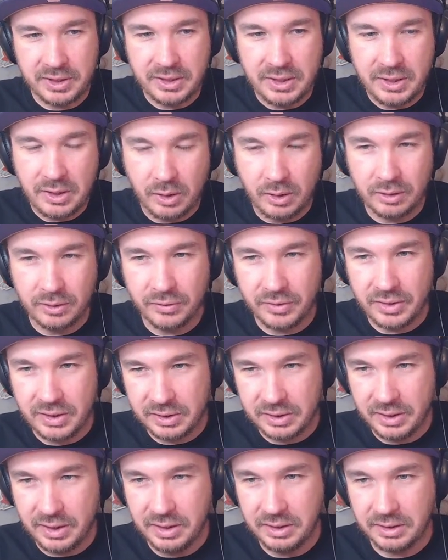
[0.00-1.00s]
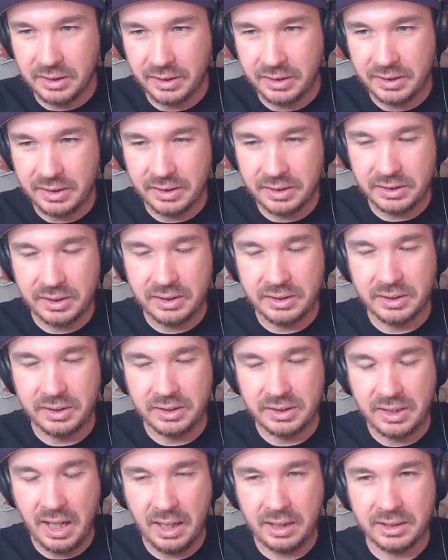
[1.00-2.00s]
all of these things. Like, this is a
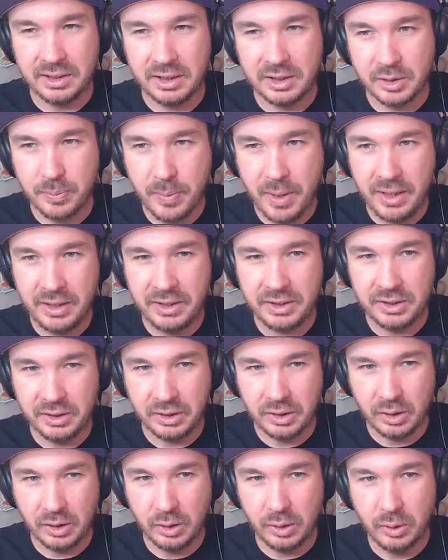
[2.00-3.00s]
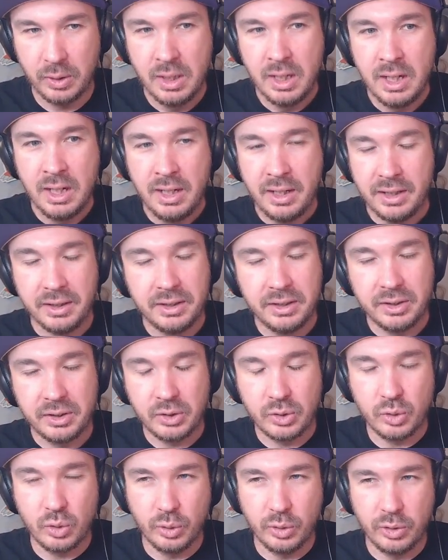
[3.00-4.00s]
deck that's meant to go and
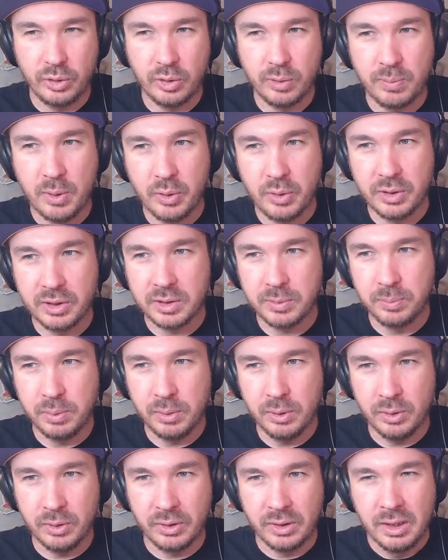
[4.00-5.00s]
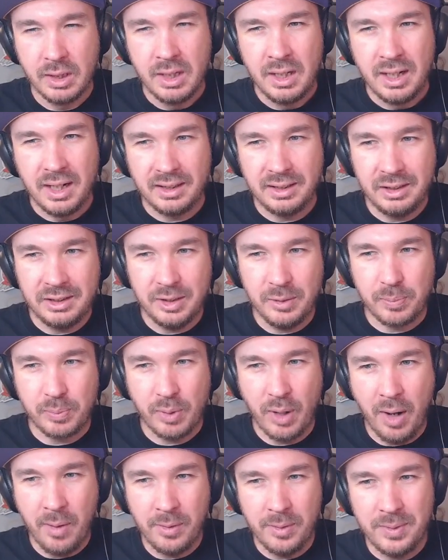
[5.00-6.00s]
destroy your opponent's board. I think the
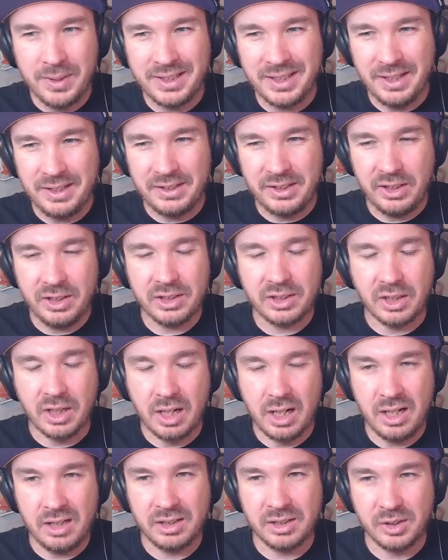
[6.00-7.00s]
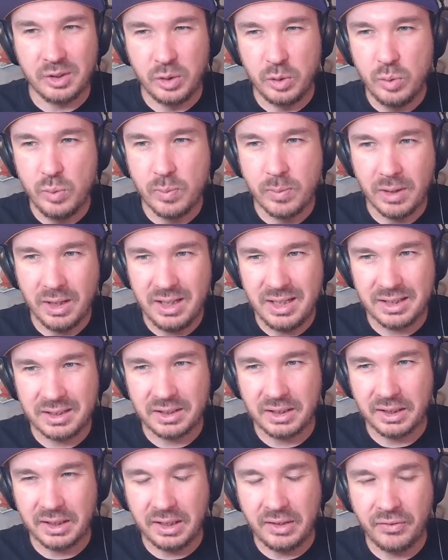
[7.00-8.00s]
problem is it just costs too much.
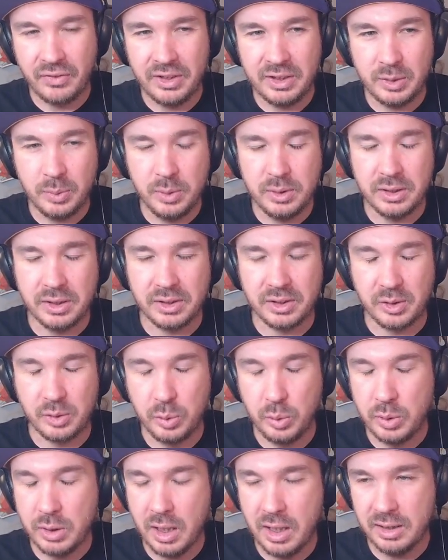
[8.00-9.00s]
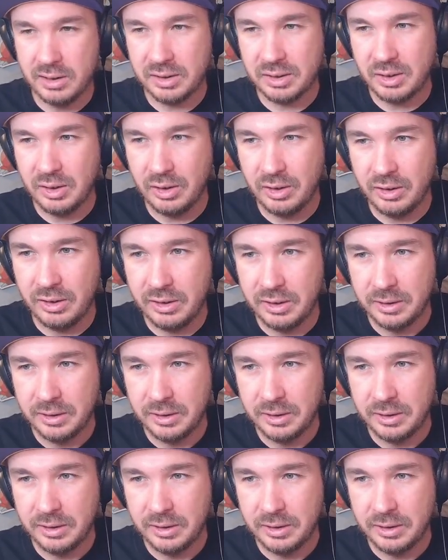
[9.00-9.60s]
Like, if this was a 2-cost card,